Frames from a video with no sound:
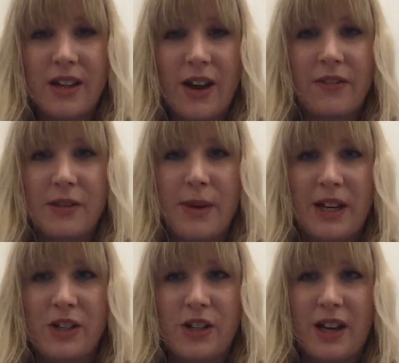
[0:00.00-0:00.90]
You have to
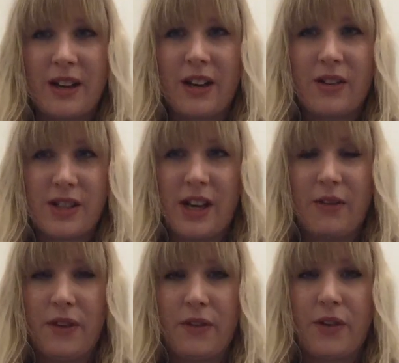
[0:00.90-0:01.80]
manage that
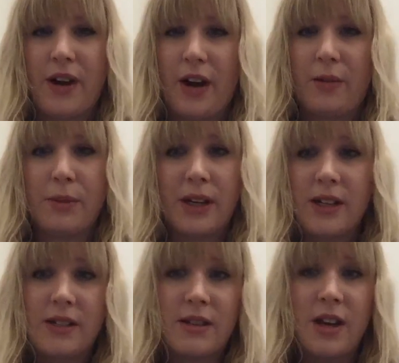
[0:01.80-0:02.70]
yourself if you're at home,
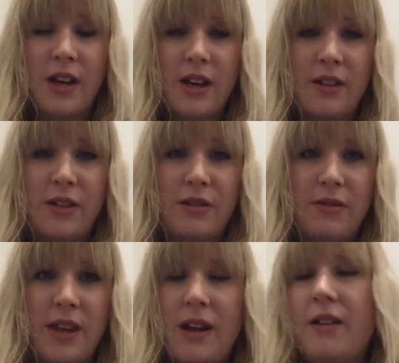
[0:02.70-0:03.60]
because
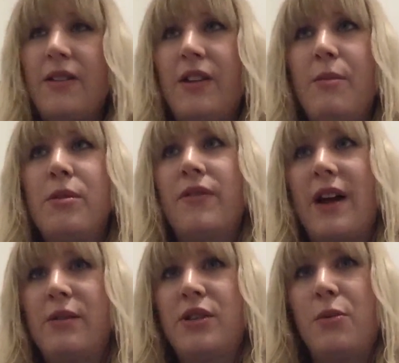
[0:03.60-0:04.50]
the number of
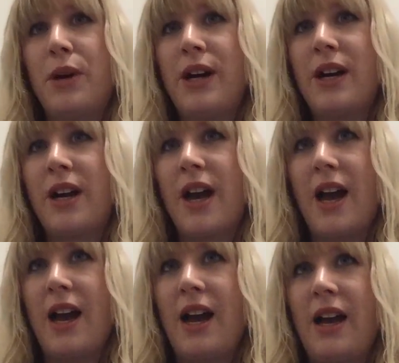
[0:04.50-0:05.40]
hours you work
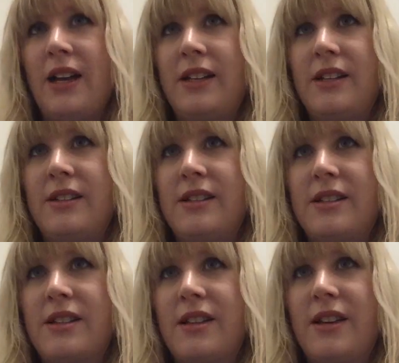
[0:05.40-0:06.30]

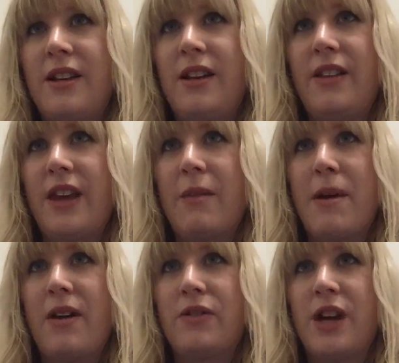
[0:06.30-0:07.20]
and the
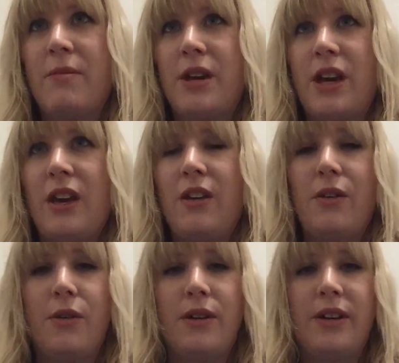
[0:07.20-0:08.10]
amount of time that
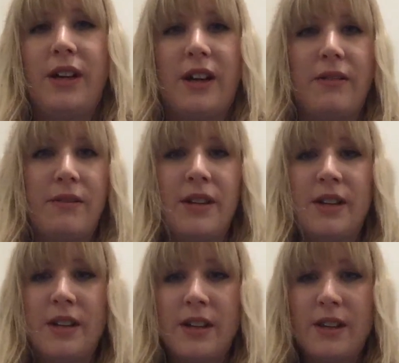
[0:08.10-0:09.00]

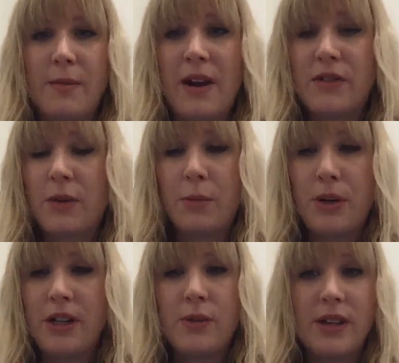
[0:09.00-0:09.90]
the amount of time you
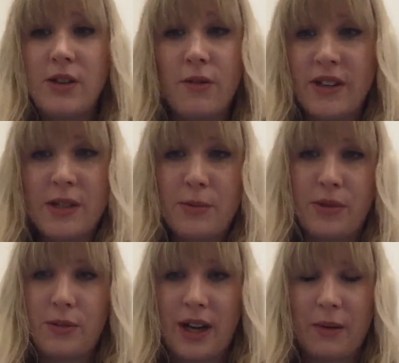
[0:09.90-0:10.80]
put into it is not visible
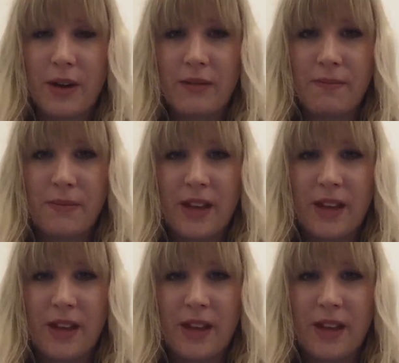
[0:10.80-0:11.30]
to anyone.